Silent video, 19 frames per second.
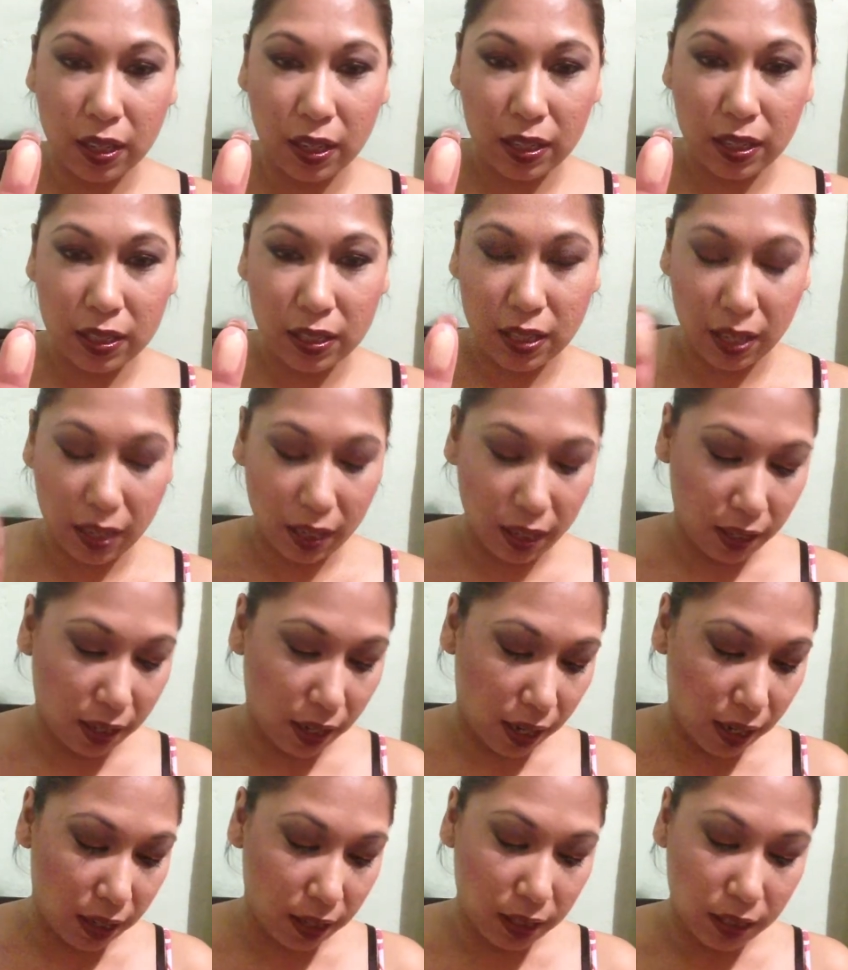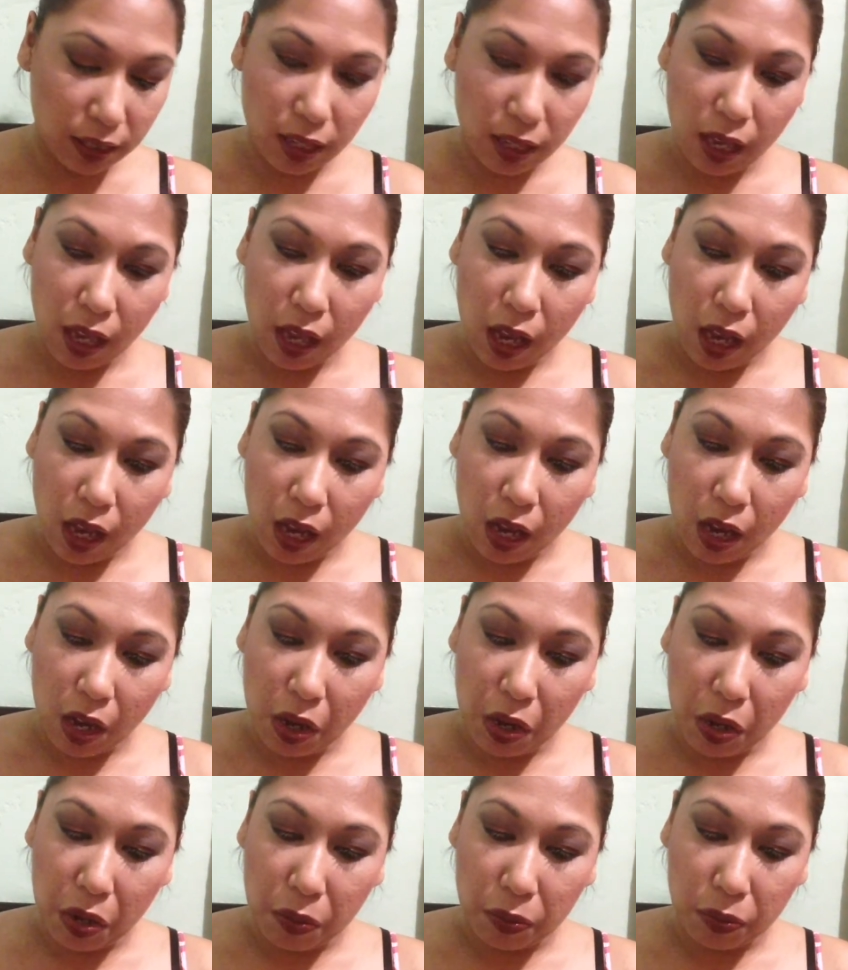It's like a nice
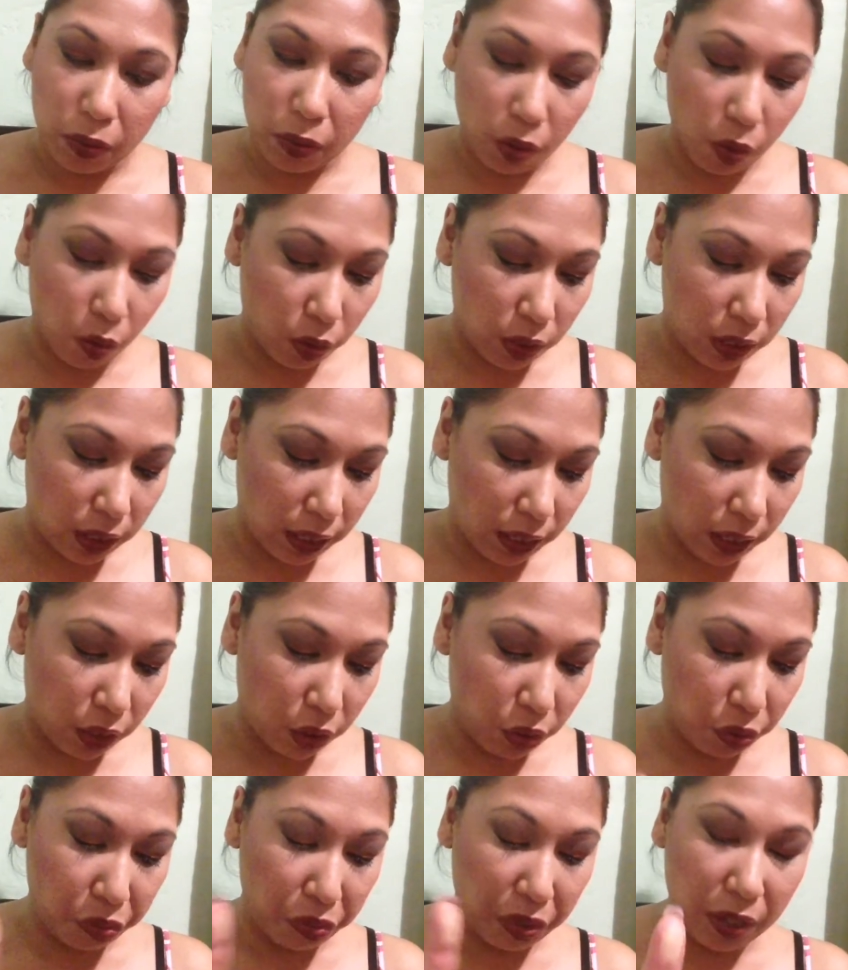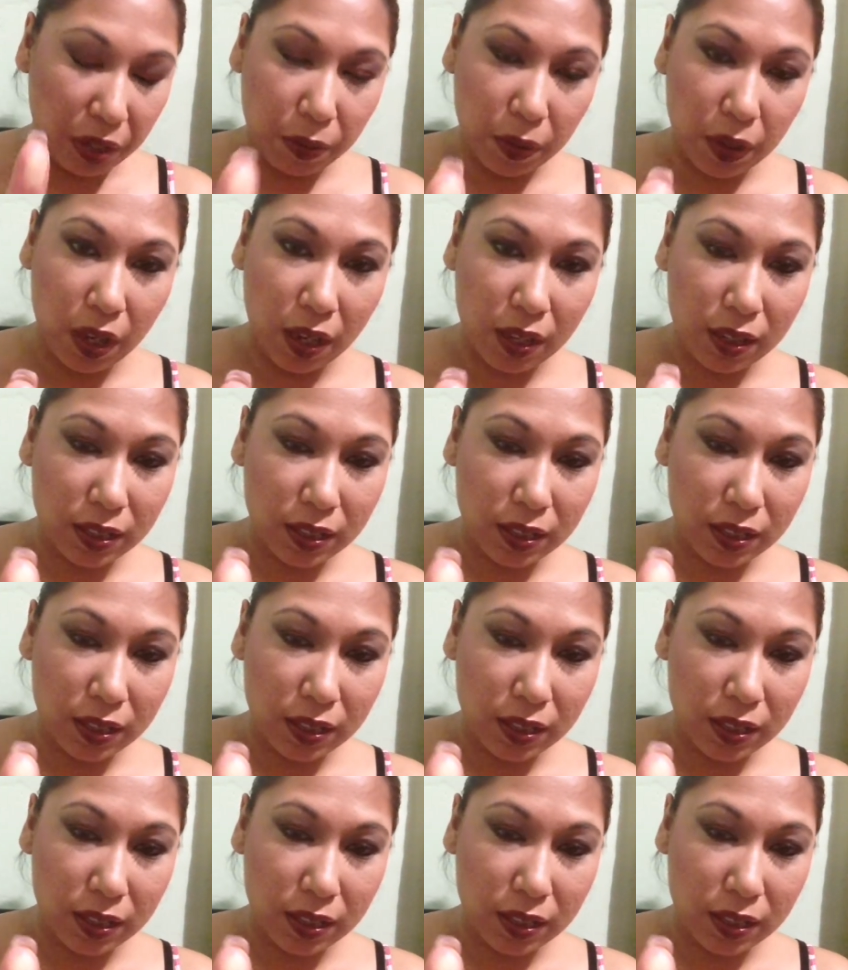golden cream color.